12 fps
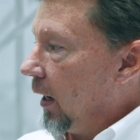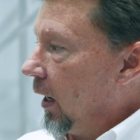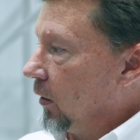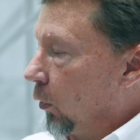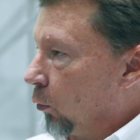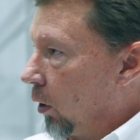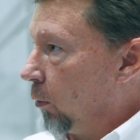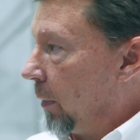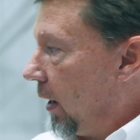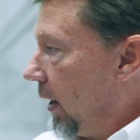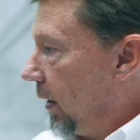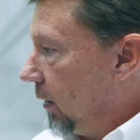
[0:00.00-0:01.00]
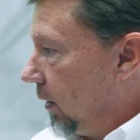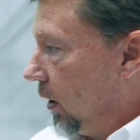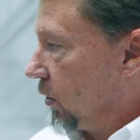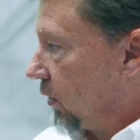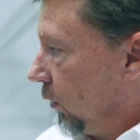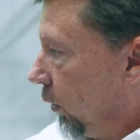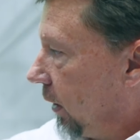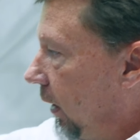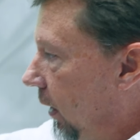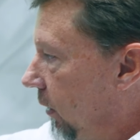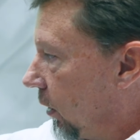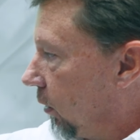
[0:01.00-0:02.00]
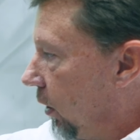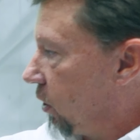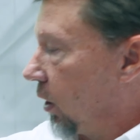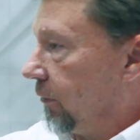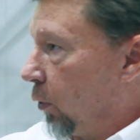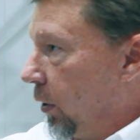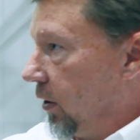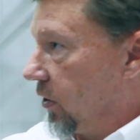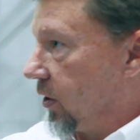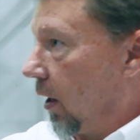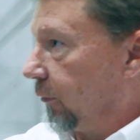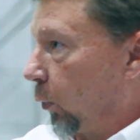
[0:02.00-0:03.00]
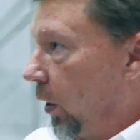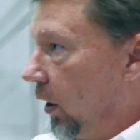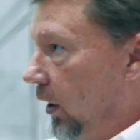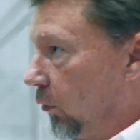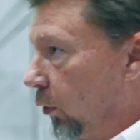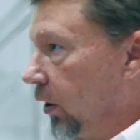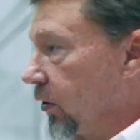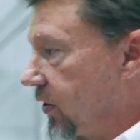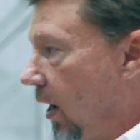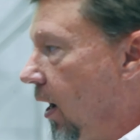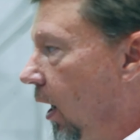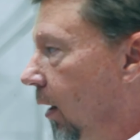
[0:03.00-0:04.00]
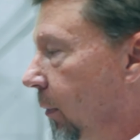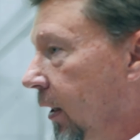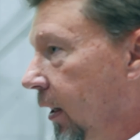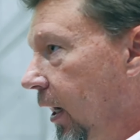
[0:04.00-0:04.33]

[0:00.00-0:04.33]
and the robot is looking at the collision avoidance software in real time,